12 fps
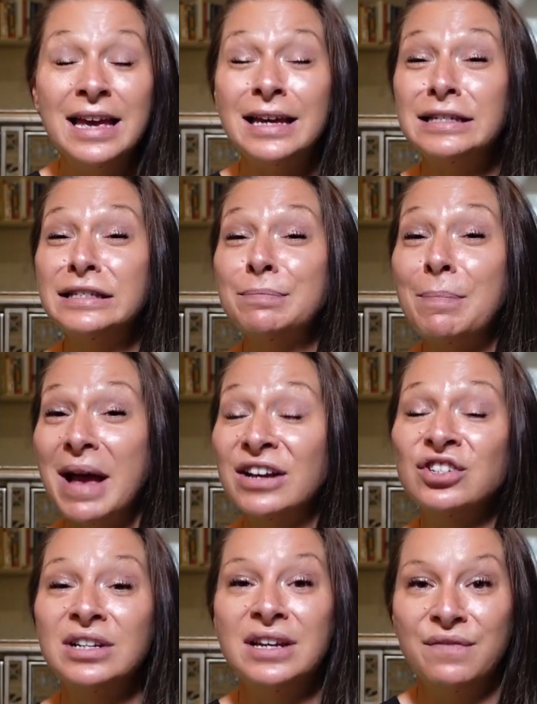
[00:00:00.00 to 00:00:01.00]

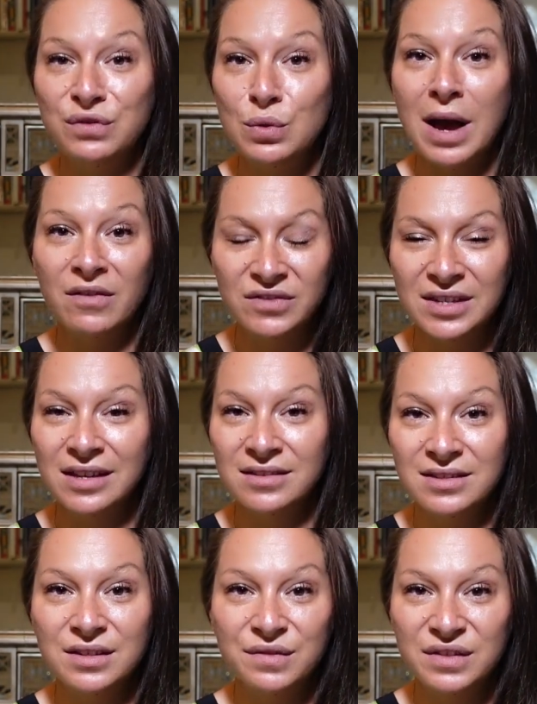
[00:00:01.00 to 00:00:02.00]
especially if you have
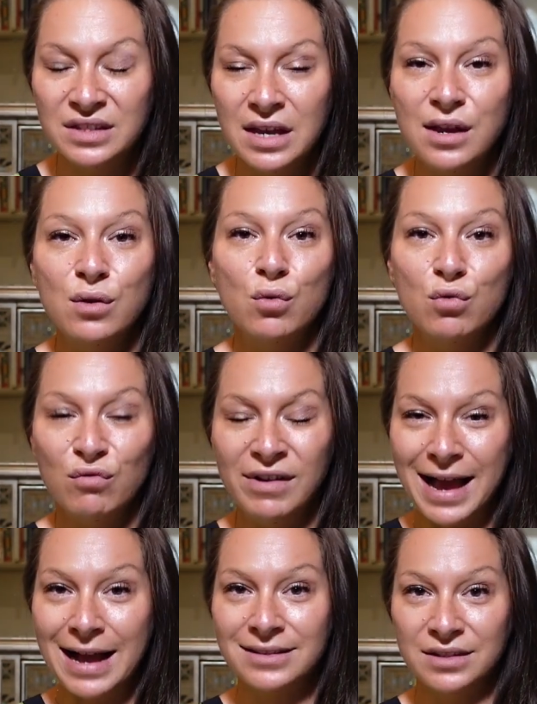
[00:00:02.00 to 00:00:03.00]
sensitive skin or
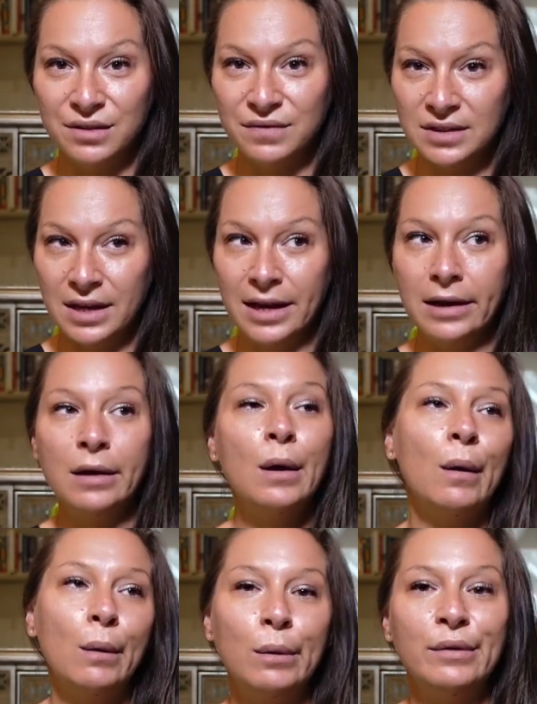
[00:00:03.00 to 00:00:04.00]
reactive skin,
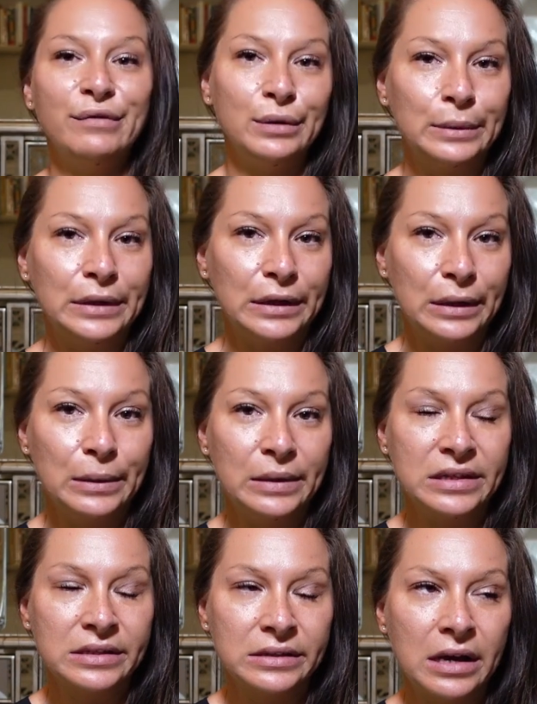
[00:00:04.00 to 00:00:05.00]
or if you want to go in
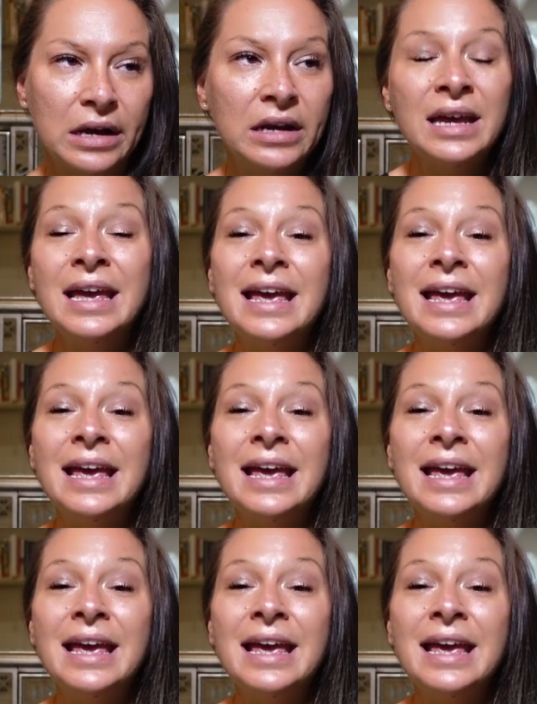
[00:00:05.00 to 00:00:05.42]
the sun.